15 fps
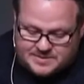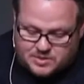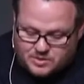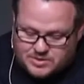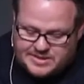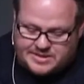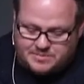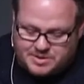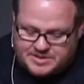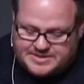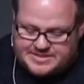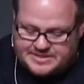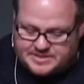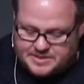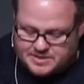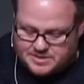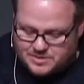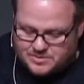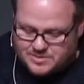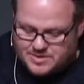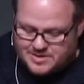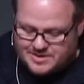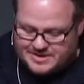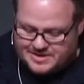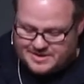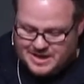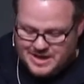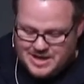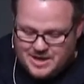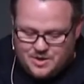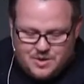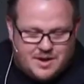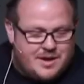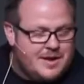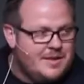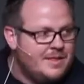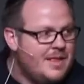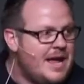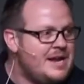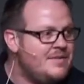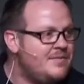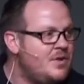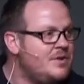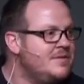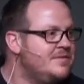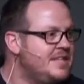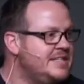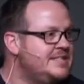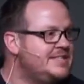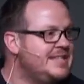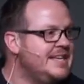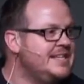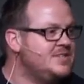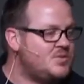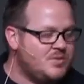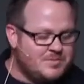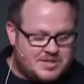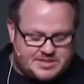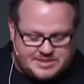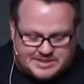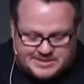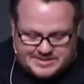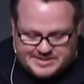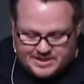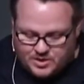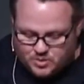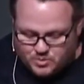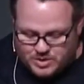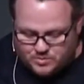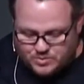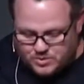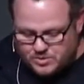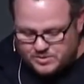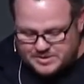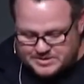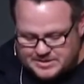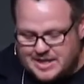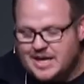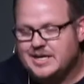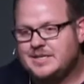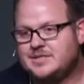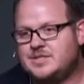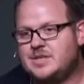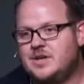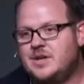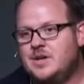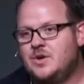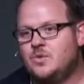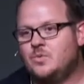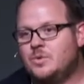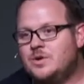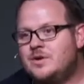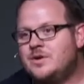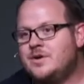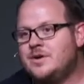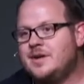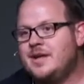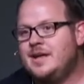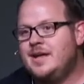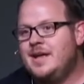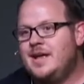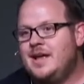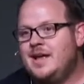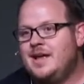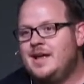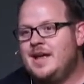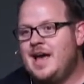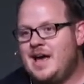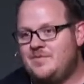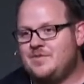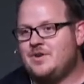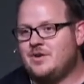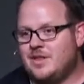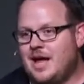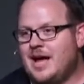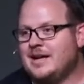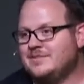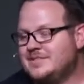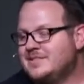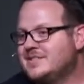holy and pleasing to the Lord. And in light of all of these things, we must consider what role does God's word have in our lives?